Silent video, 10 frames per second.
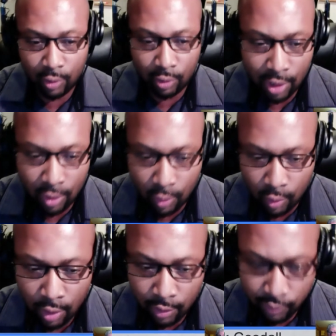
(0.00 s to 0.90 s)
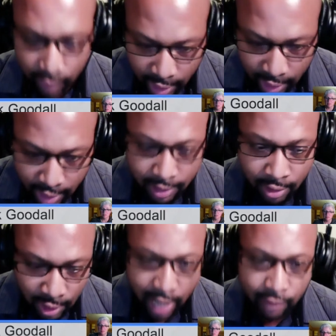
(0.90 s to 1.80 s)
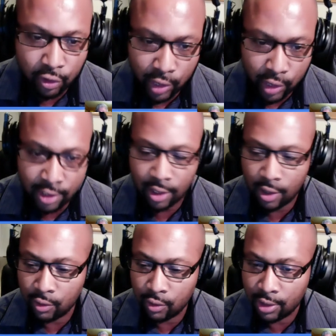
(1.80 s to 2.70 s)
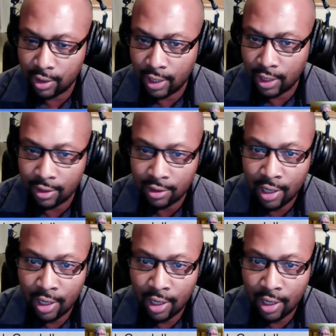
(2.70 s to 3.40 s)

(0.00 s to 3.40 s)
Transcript: So there's a lot of stress that goes into this.